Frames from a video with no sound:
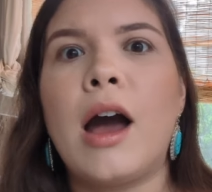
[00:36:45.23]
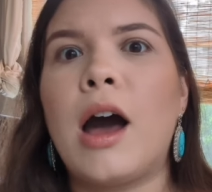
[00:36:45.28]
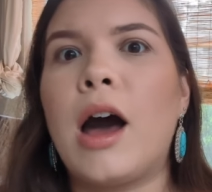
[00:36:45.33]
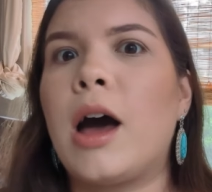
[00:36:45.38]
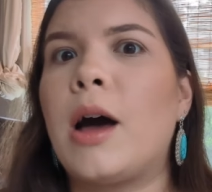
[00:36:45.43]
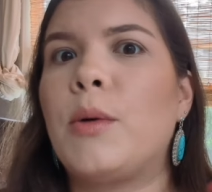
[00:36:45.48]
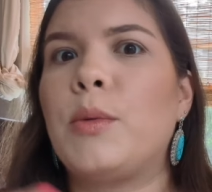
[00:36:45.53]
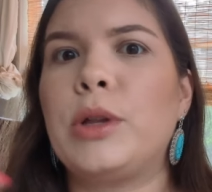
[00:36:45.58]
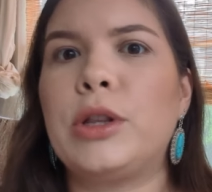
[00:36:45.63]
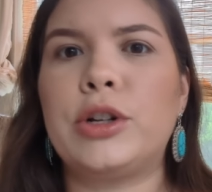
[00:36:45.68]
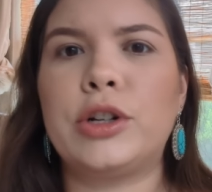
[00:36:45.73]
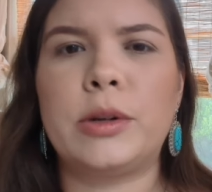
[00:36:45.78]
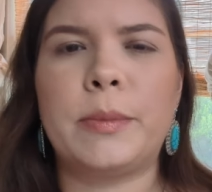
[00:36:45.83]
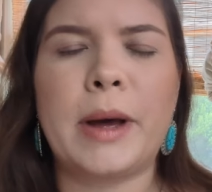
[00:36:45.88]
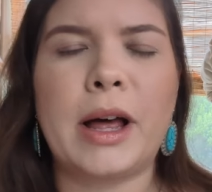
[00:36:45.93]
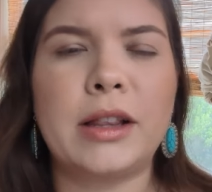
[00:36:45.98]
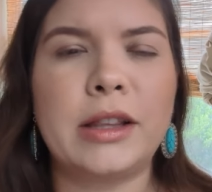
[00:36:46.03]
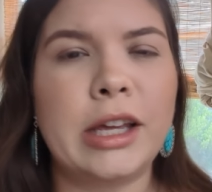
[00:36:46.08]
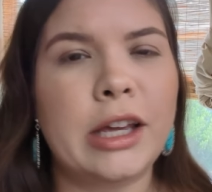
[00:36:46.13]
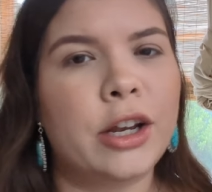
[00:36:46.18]
We learned
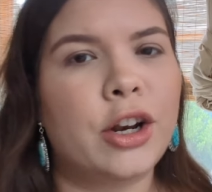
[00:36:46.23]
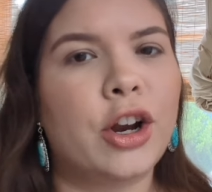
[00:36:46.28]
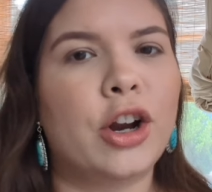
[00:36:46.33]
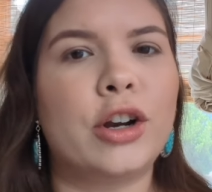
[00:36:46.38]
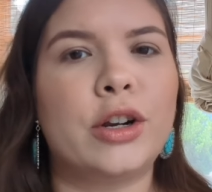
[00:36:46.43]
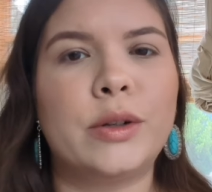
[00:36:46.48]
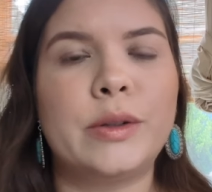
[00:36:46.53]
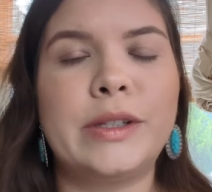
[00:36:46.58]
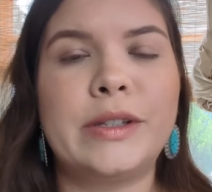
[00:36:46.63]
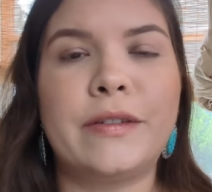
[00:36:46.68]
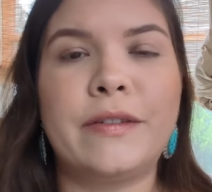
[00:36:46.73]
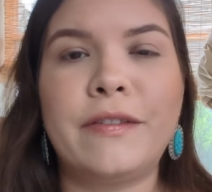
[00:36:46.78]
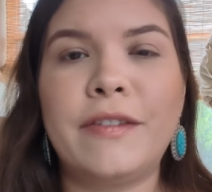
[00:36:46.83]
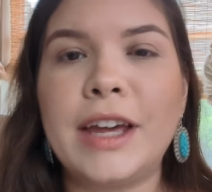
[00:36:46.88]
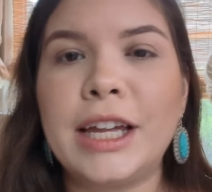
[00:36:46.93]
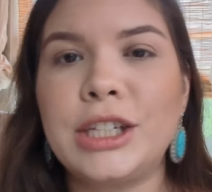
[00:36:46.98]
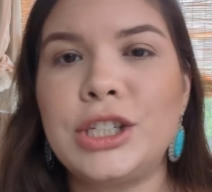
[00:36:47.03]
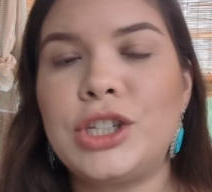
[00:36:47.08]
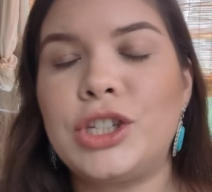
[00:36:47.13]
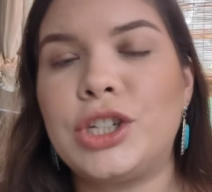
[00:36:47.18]
about Leonardo da
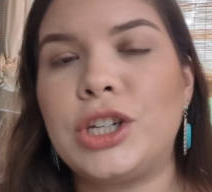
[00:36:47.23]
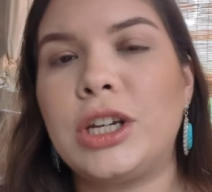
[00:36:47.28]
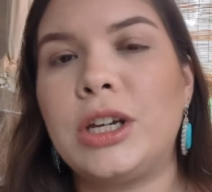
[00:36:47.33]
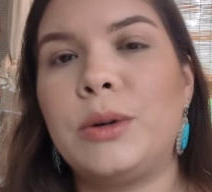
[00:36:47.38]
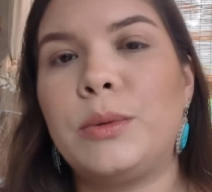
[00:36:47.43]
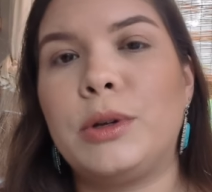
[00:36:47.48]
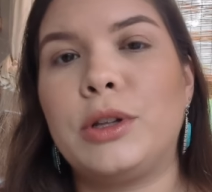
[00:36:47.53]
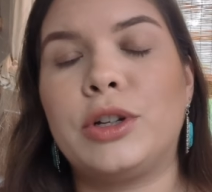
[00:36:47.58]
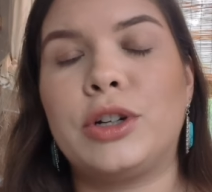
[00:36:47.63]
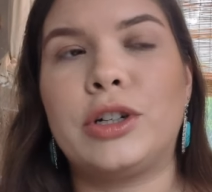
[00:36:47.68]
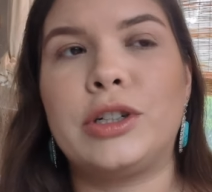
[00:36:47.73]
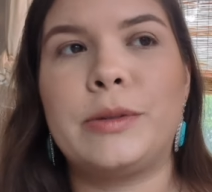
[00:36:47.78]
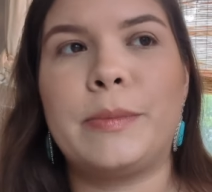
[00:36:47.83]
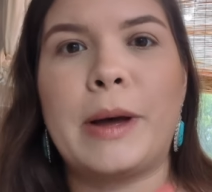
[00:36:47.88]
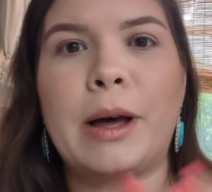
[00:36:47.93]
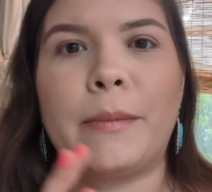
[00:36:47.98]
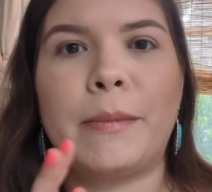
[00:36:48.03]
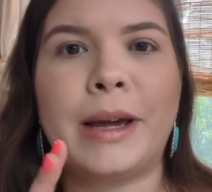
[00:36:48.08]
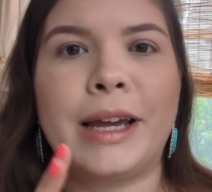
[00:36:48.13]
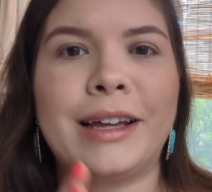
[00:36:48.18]
Vinci. We learned
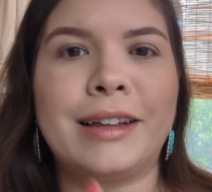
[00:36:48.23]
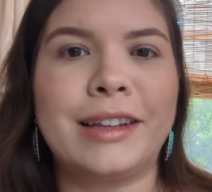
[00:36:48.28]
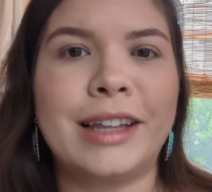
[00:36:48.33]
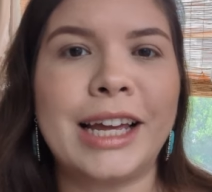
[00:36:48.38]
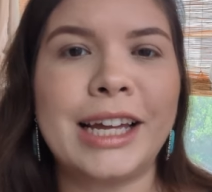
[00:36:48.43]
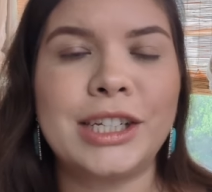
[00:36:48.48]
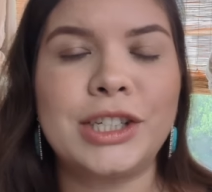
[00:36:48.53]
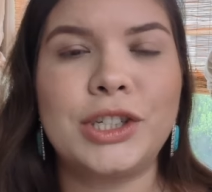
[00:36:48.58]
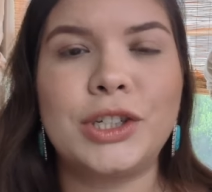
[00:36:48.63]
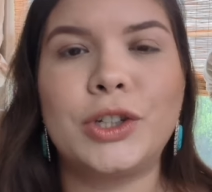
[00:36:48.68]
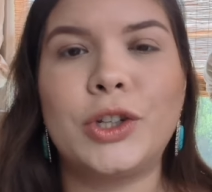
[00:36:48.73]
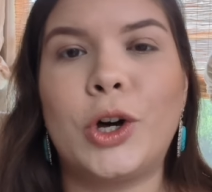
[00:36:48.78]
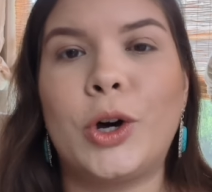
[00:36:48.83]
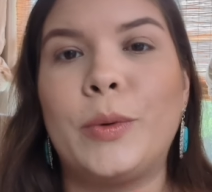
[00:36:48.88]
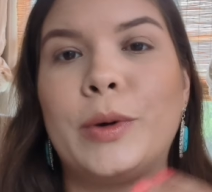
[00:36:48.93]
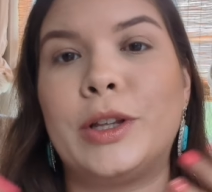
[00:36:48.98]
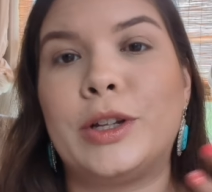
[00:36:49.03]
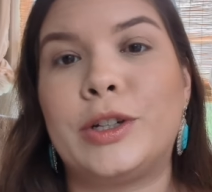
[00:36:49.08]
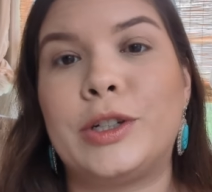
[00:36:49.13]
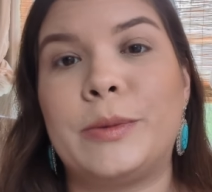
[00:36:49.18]
about Michelangelo.
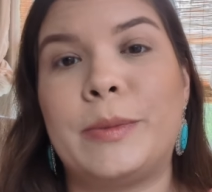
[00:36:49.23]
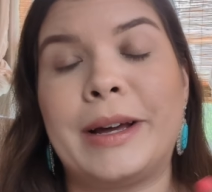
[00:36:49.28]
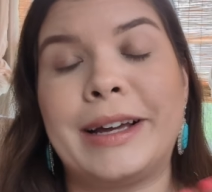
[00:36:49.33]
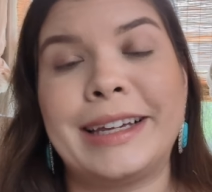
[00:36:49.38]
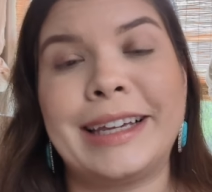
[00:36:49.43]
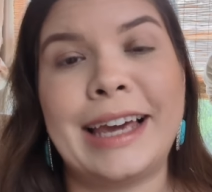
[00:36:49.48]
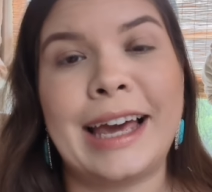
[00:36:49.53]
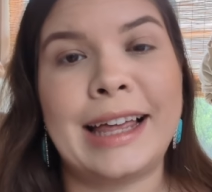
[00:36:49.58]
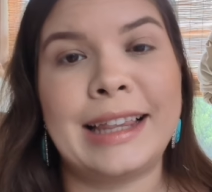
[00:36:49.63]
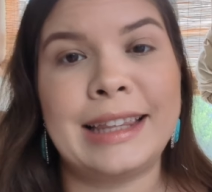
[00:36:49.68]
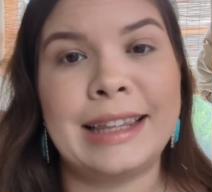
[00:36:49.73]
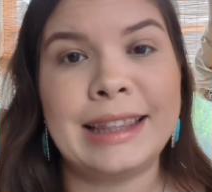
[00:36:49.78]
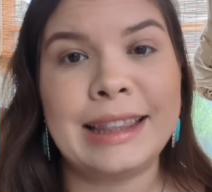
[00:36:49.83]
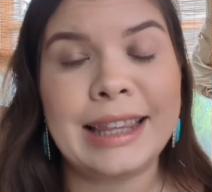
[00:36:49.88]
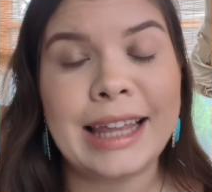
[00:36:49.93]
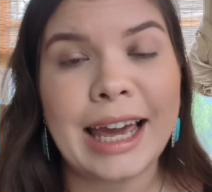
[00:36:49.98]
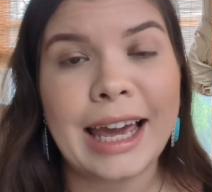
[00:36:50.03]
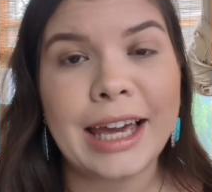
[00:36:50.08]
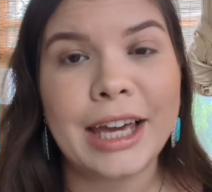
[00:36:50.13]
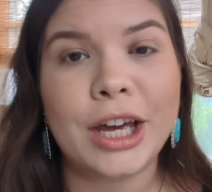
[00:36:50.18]
We learned about
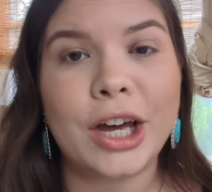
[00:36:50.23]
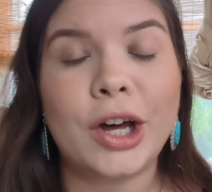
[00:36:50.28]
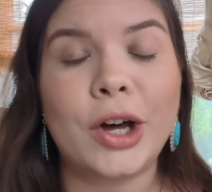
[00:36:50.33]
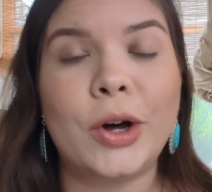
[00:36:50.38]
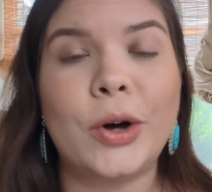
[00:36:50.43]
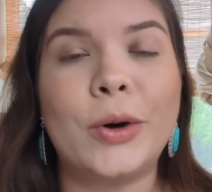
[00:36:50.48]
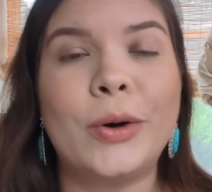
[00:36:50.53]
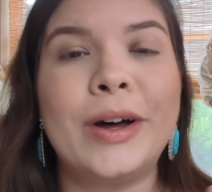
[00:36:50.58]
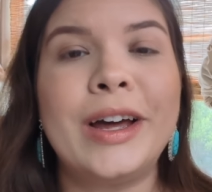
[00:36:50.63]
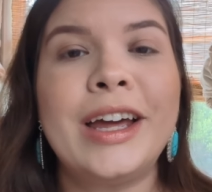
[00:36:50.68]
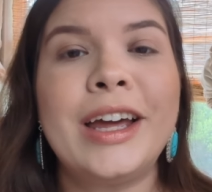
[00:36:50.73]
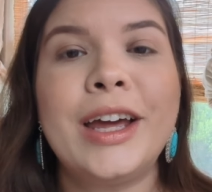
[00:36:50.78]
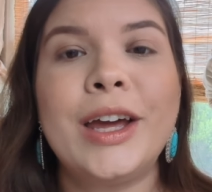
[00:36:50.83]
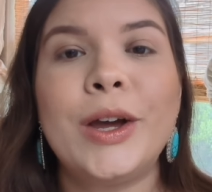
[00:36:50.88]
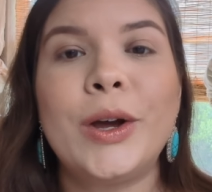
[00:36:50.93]
Galileo.